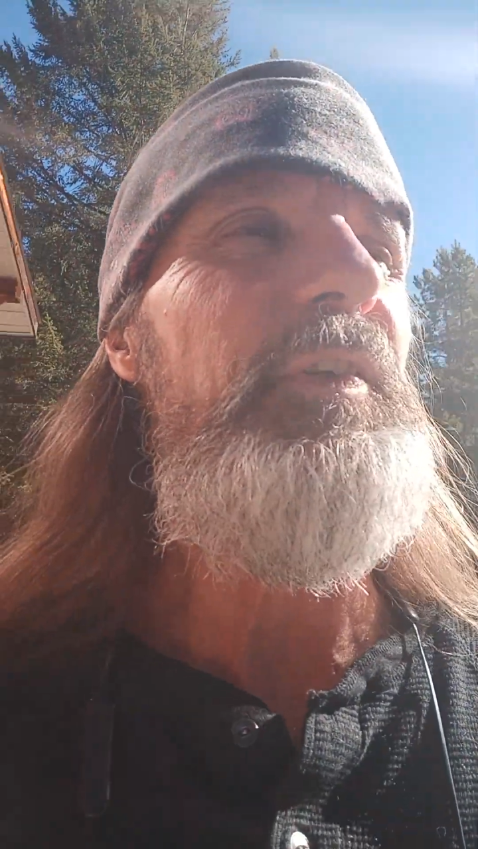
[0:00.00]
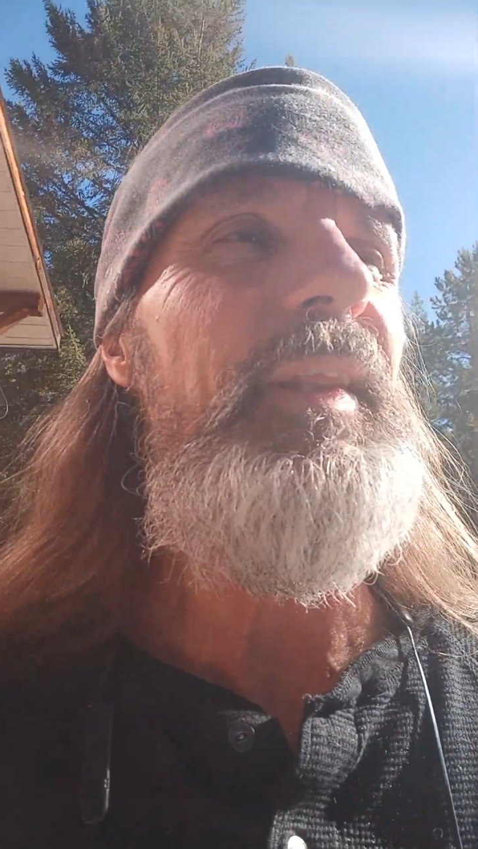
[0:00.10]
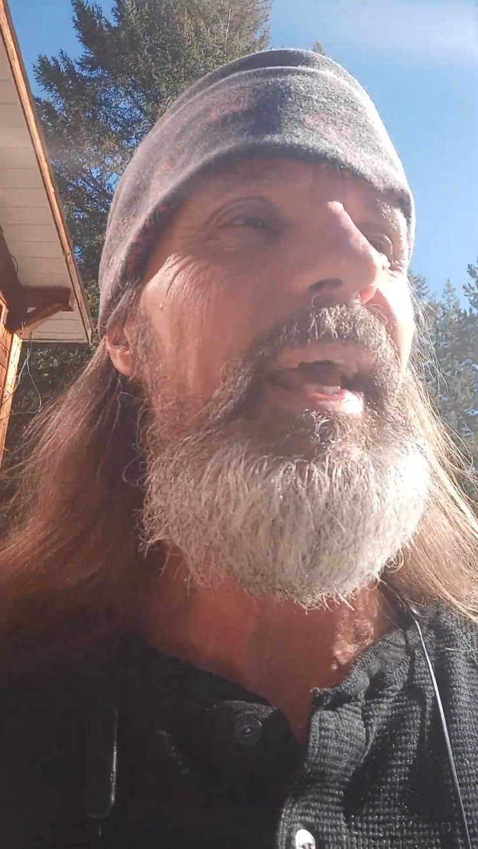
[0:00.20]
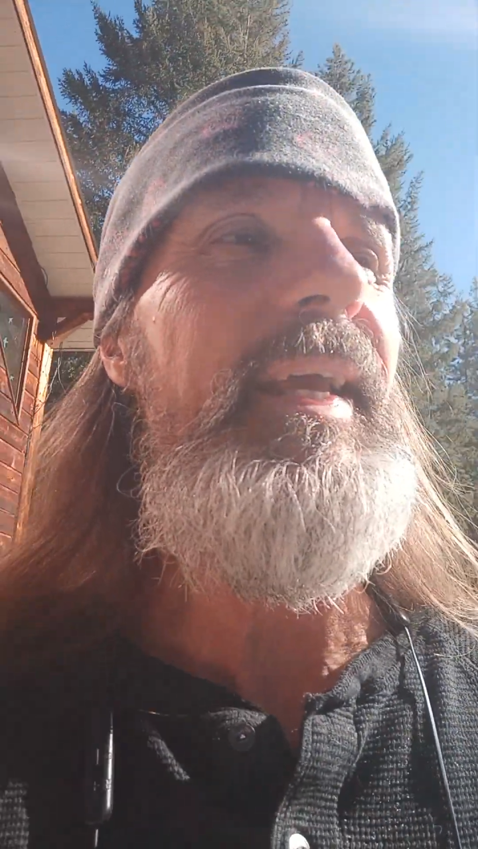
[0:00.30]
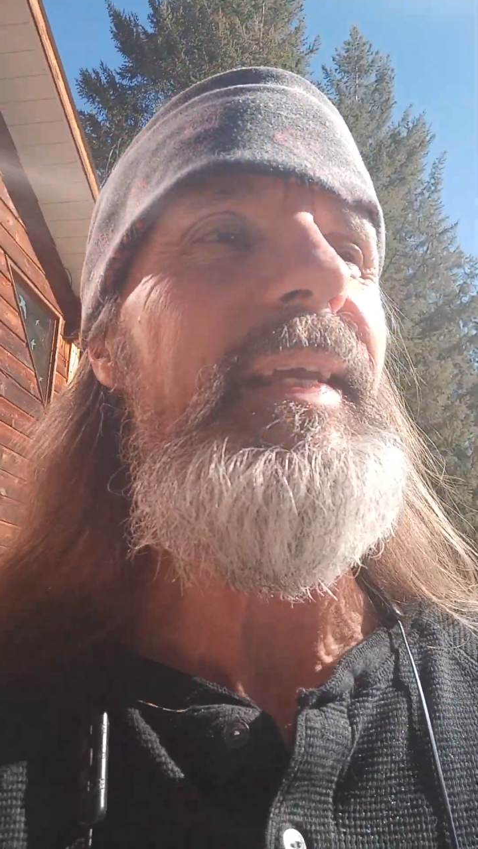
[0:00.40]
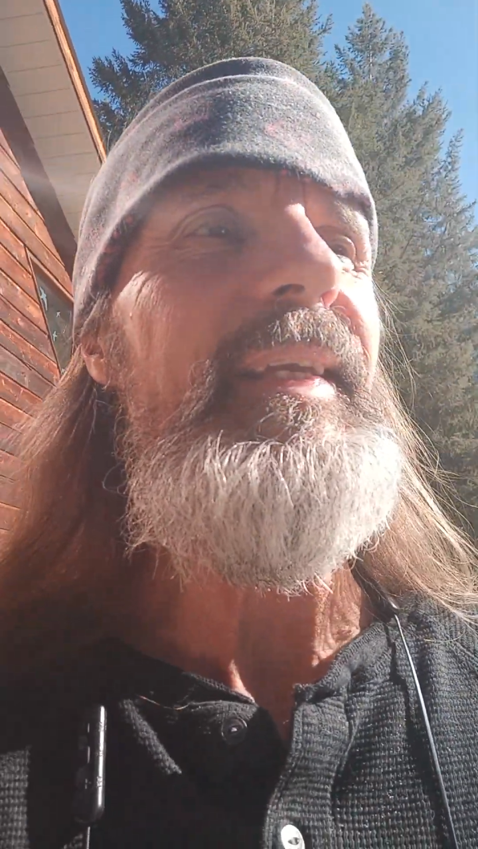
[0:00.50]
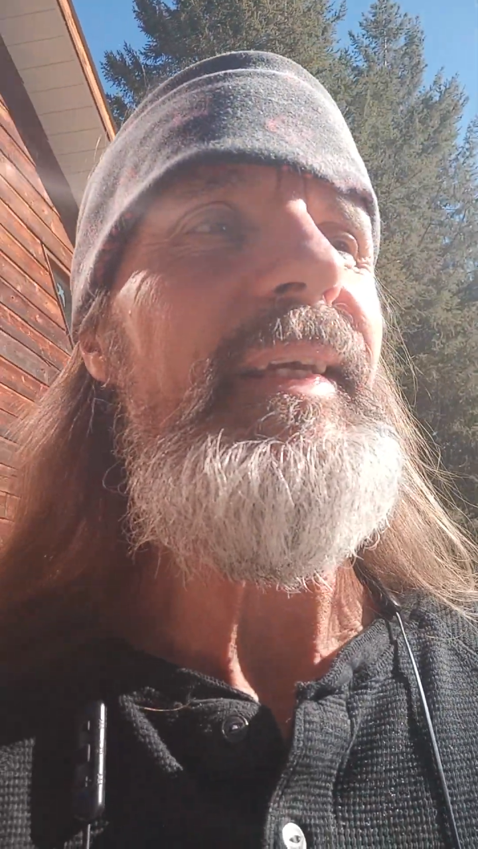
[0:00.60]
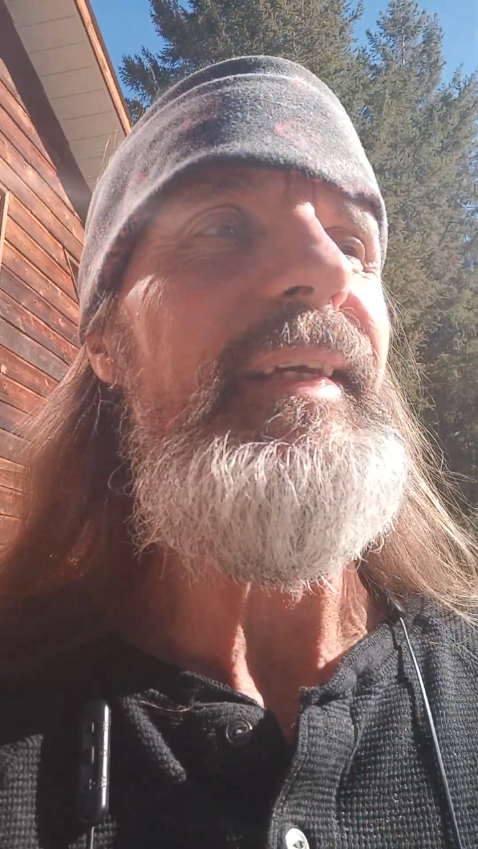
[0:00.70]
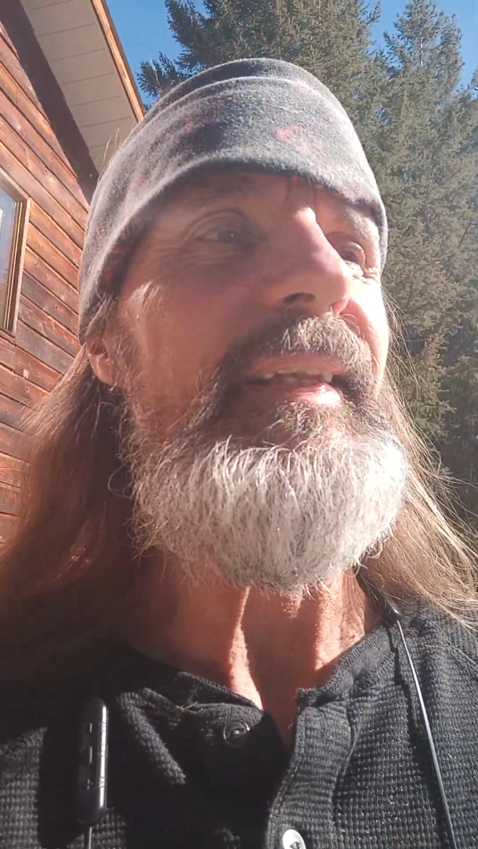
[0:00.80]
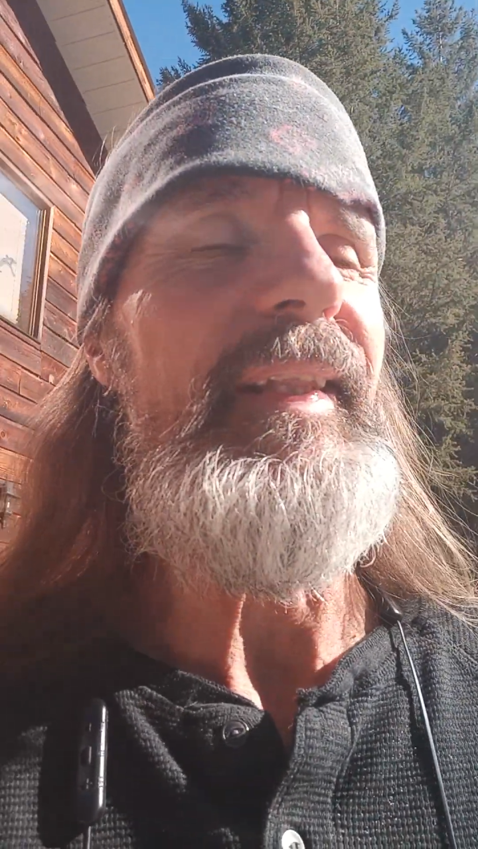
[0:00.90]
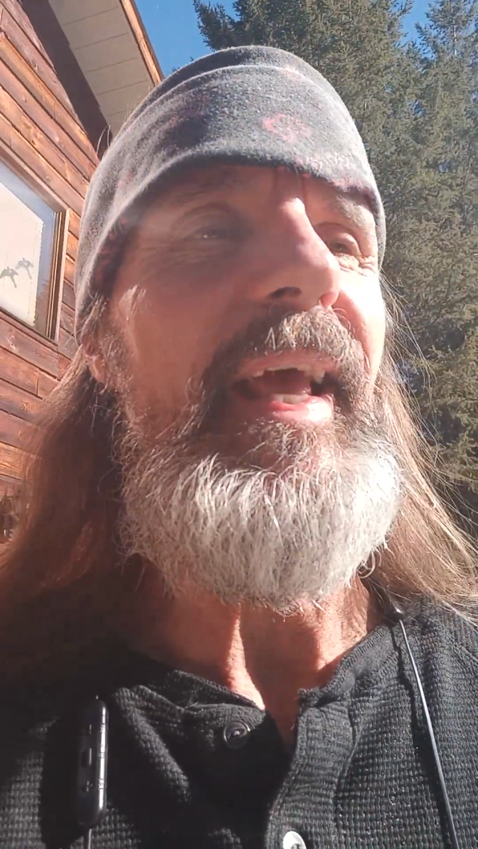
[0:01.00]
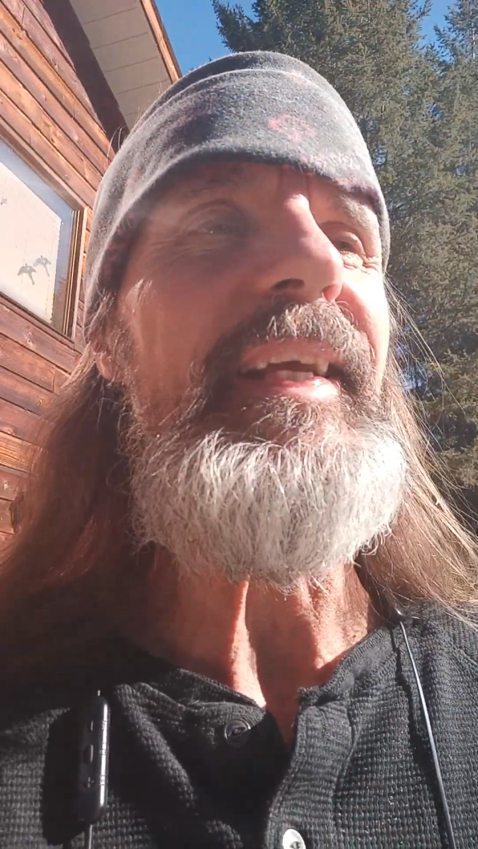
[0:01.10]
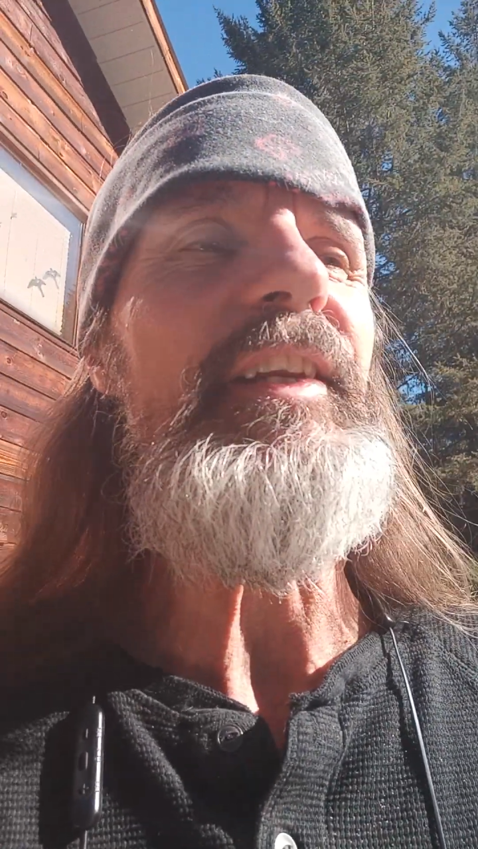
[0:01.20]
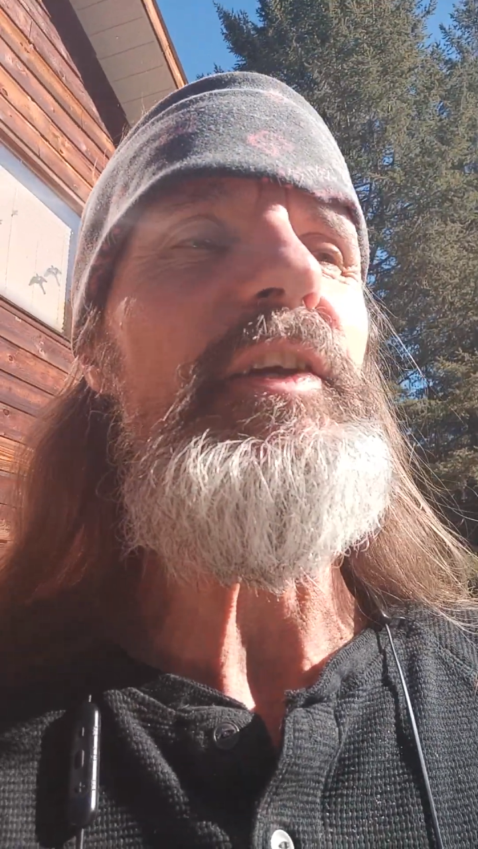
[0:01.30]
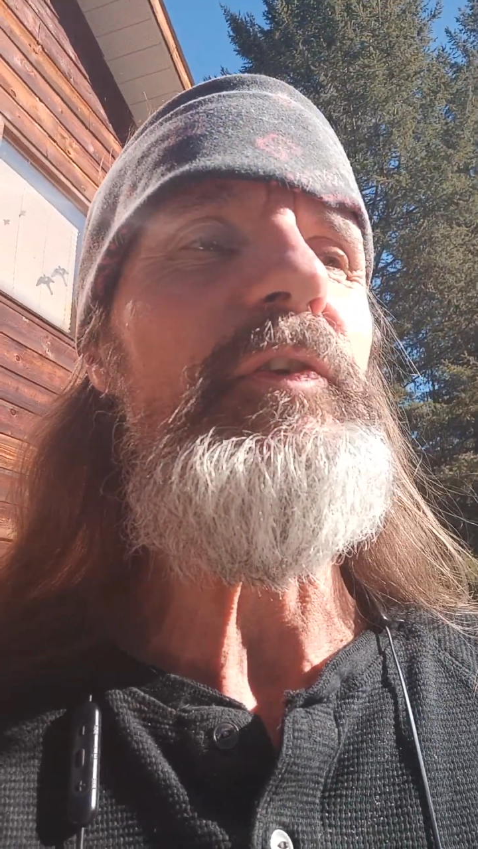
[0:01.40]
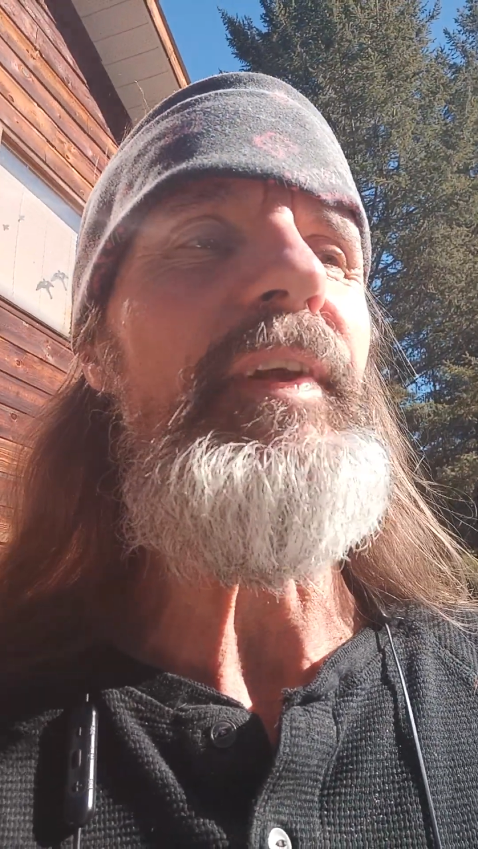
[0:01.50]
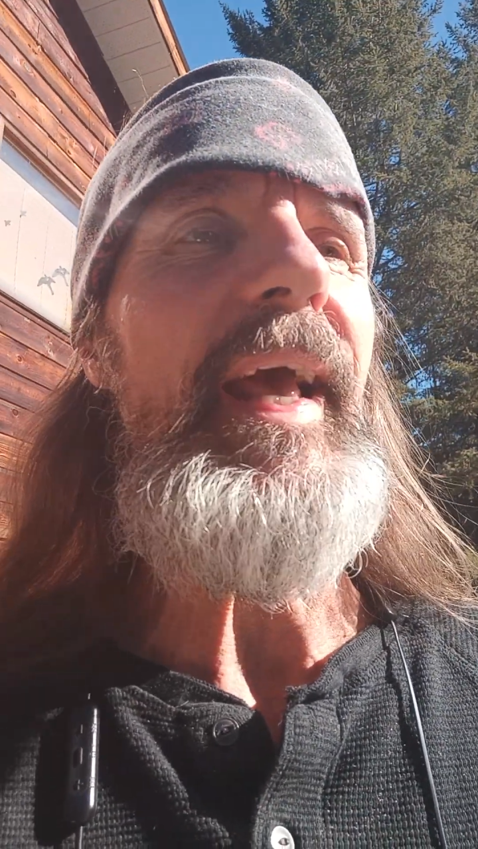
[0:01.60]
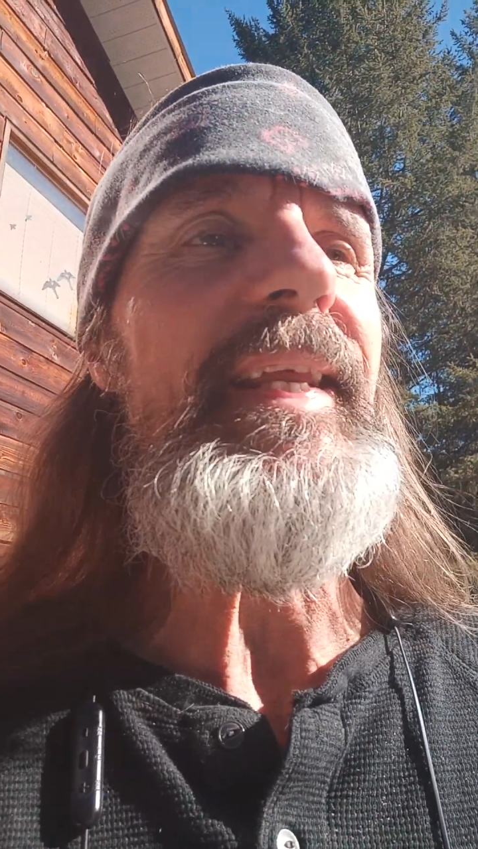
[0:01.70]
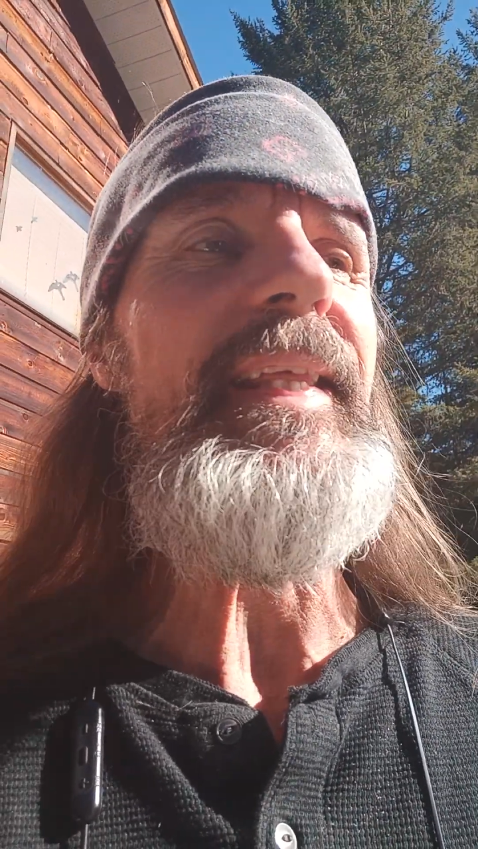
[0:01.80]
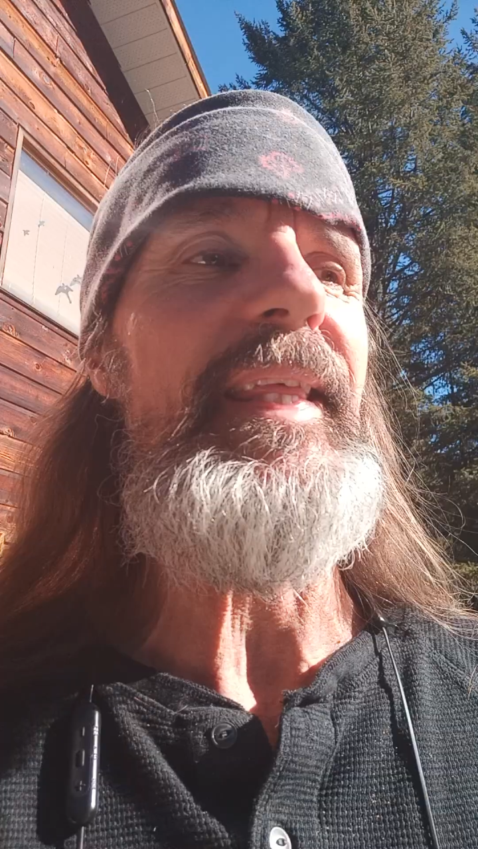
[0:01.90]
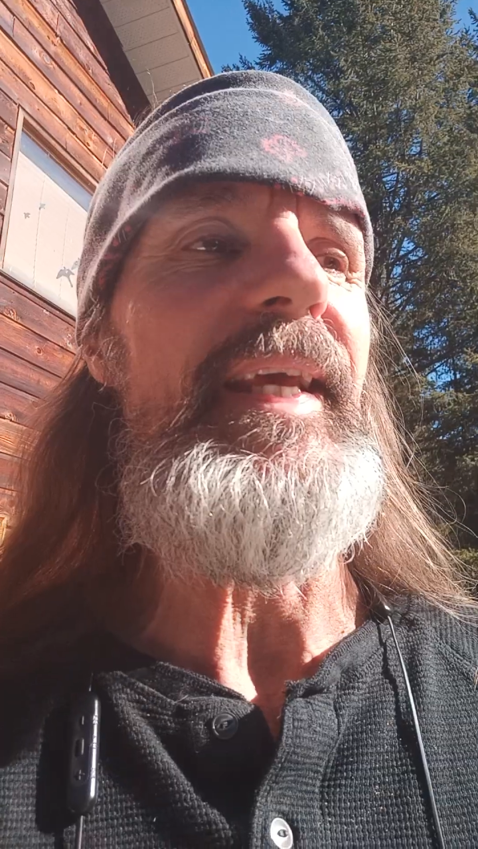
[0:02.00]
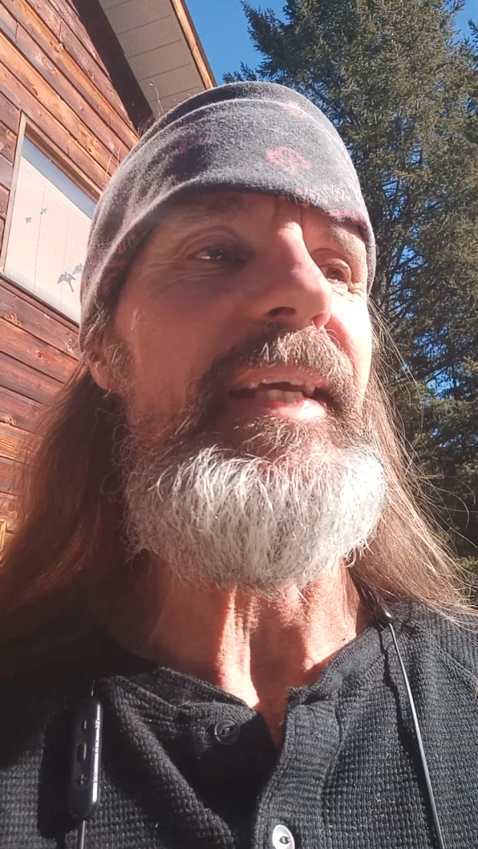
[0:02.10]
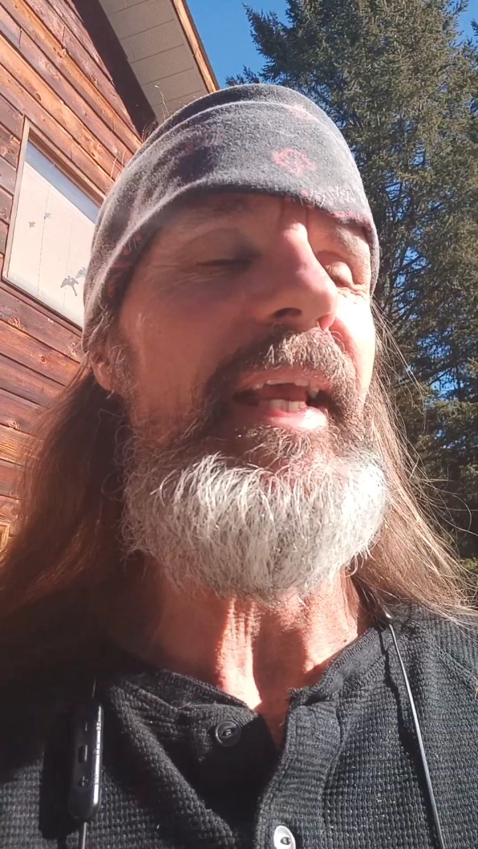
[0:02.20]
they can use anything